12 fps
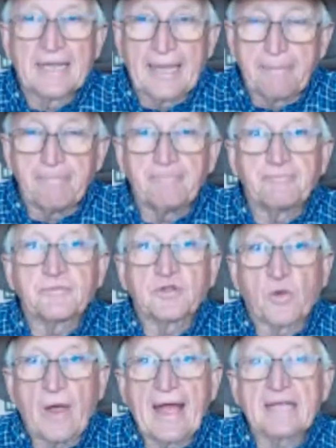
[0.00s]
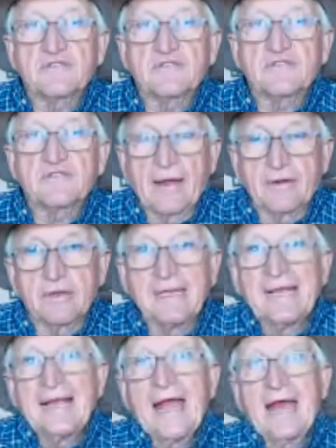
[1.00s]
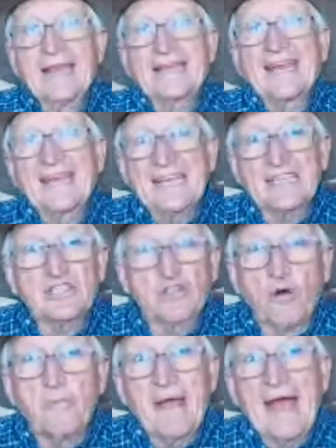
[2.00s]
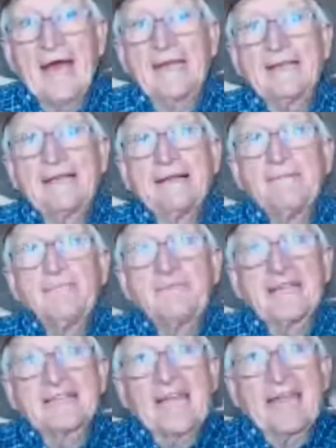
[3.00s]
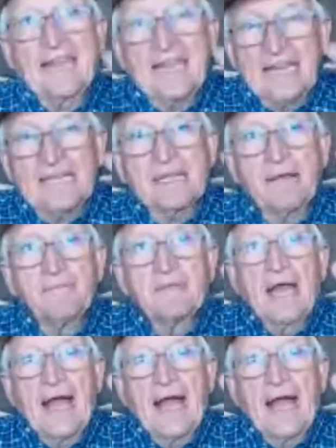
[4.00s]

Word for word: Yep, grass founder. And it can get so bad that the heat